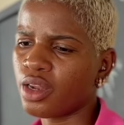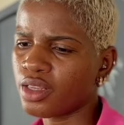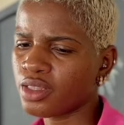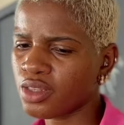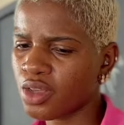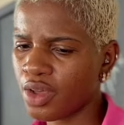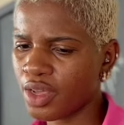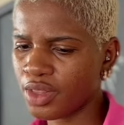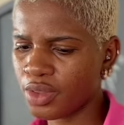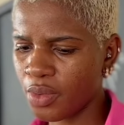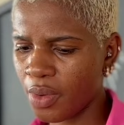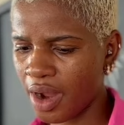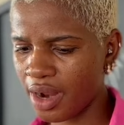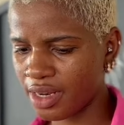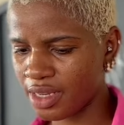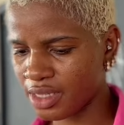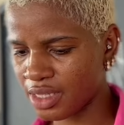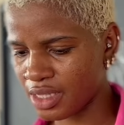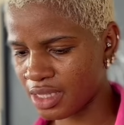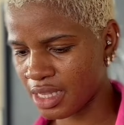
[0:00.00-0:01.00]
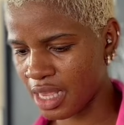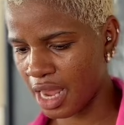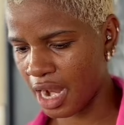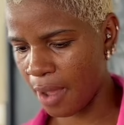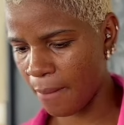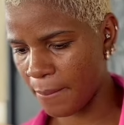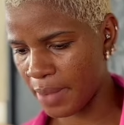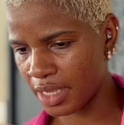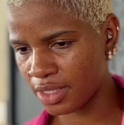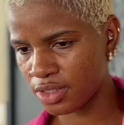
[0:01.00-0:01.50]
Eduarda.
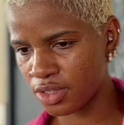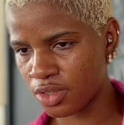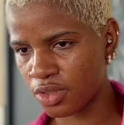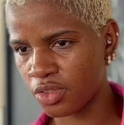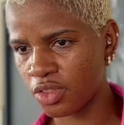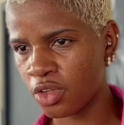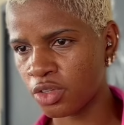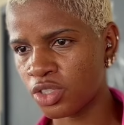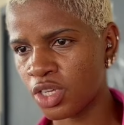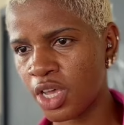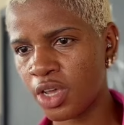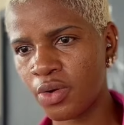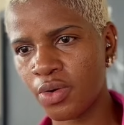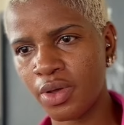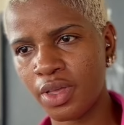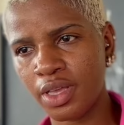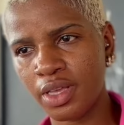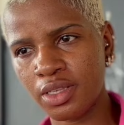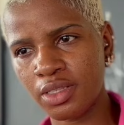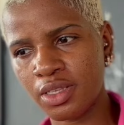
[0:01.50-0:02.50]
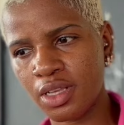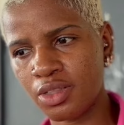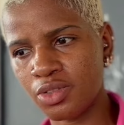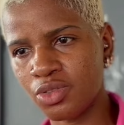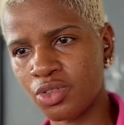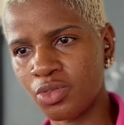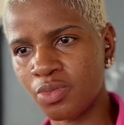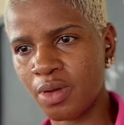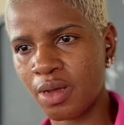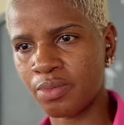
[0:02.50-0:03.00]
Honestly, I haven't recognized you lately.
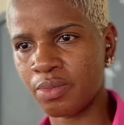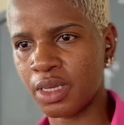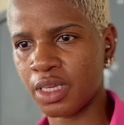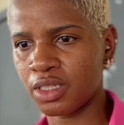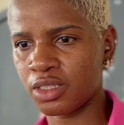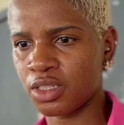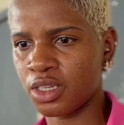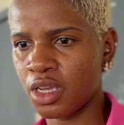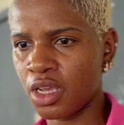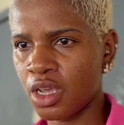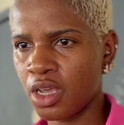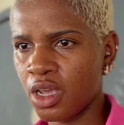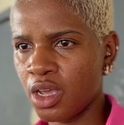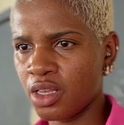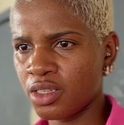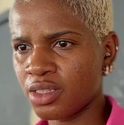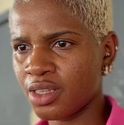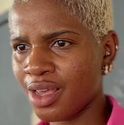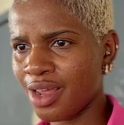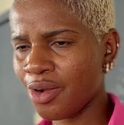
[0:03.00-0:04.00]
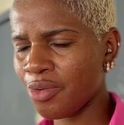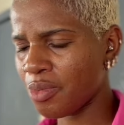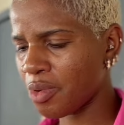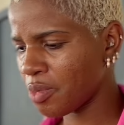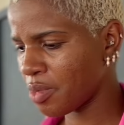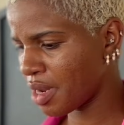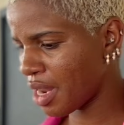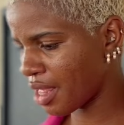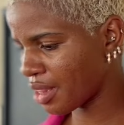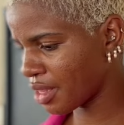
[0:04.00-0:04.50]
You used to be such
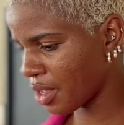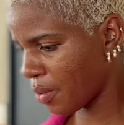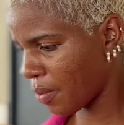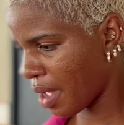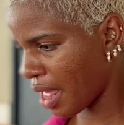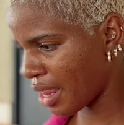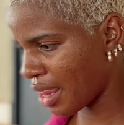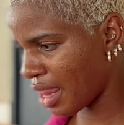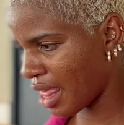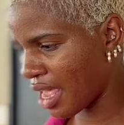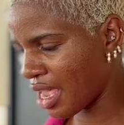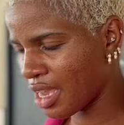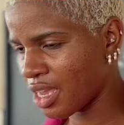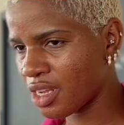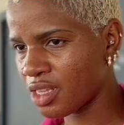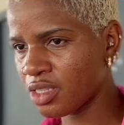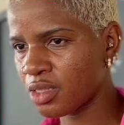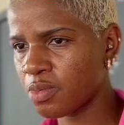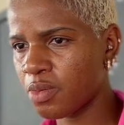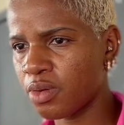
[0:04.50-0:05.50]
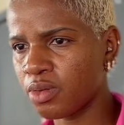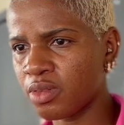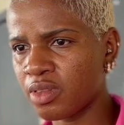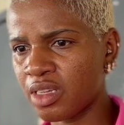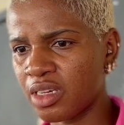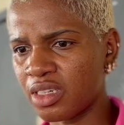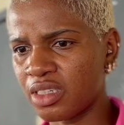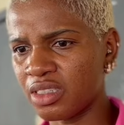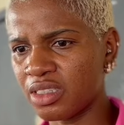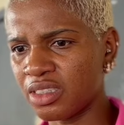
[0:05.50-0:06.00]
a cheerful and spontaneous
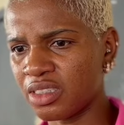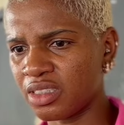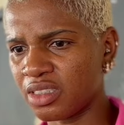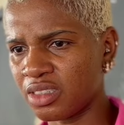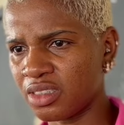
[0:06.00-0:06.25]
woman.